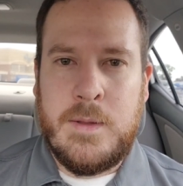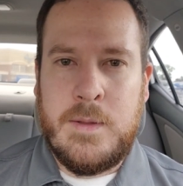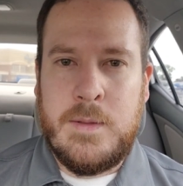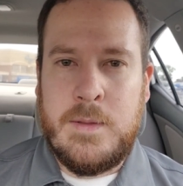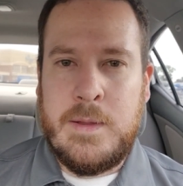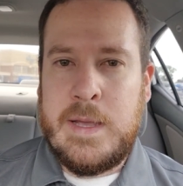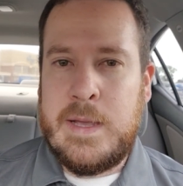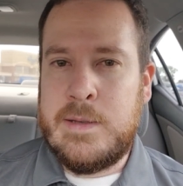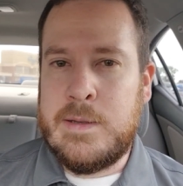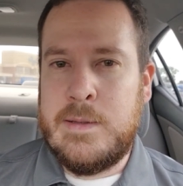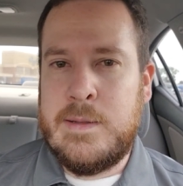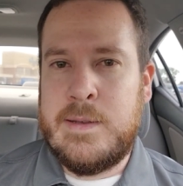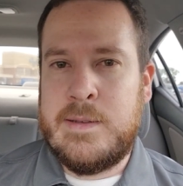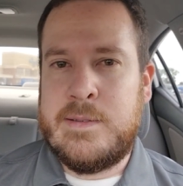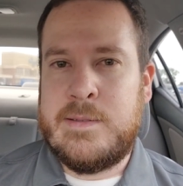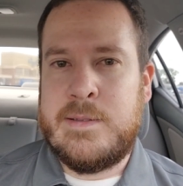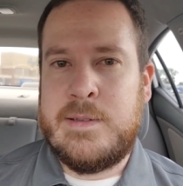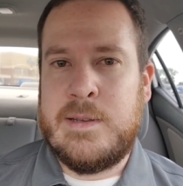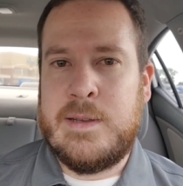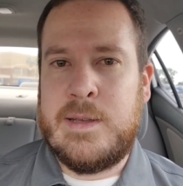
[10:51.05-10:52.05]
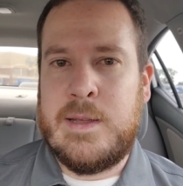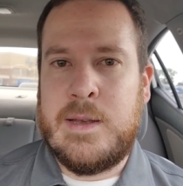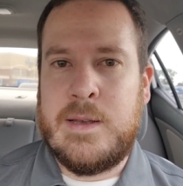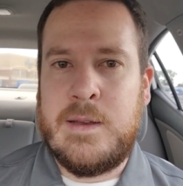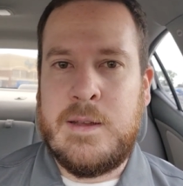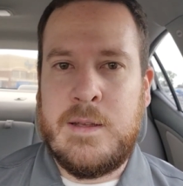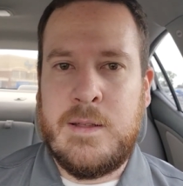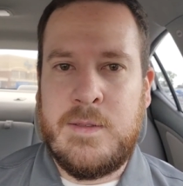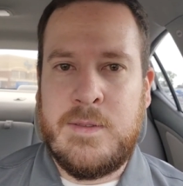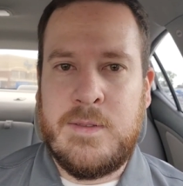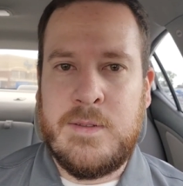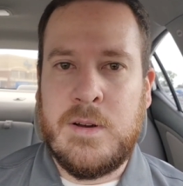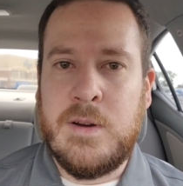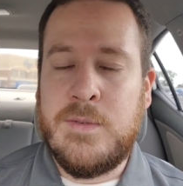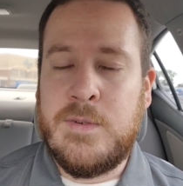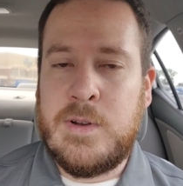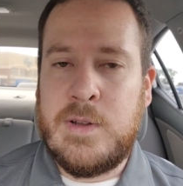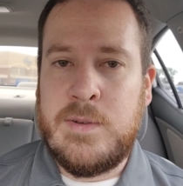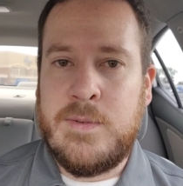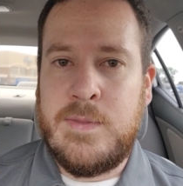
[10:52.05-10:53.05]
legalistic and
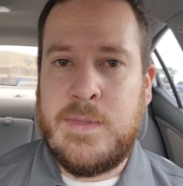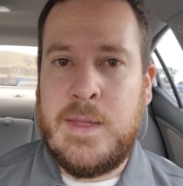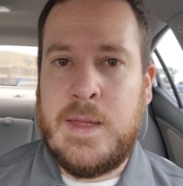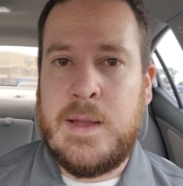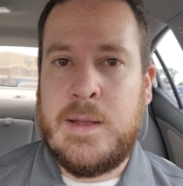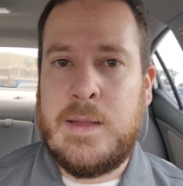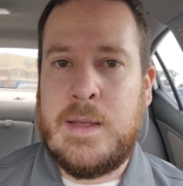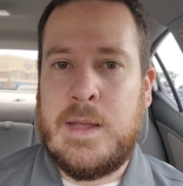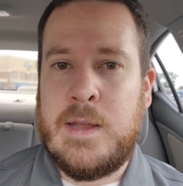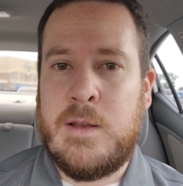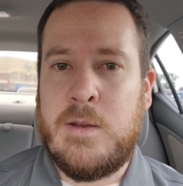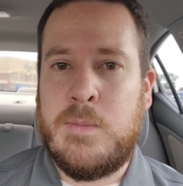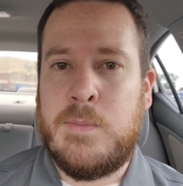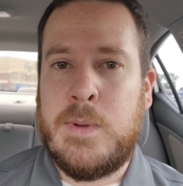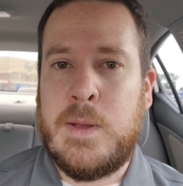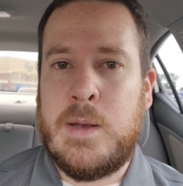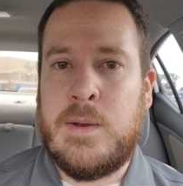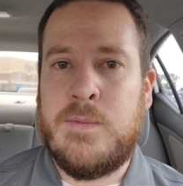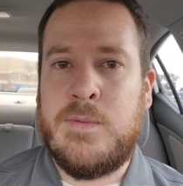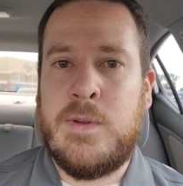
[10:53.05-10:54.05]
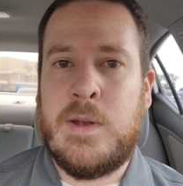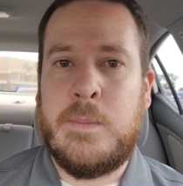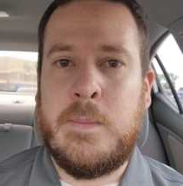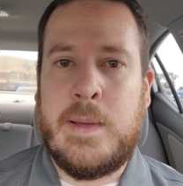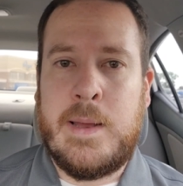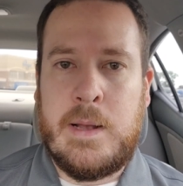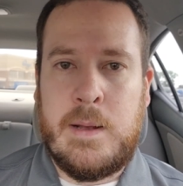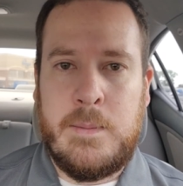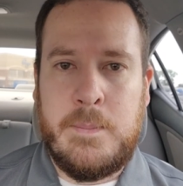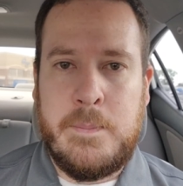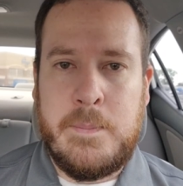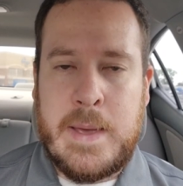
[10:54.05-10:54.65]
conservative than the Independent Fundamental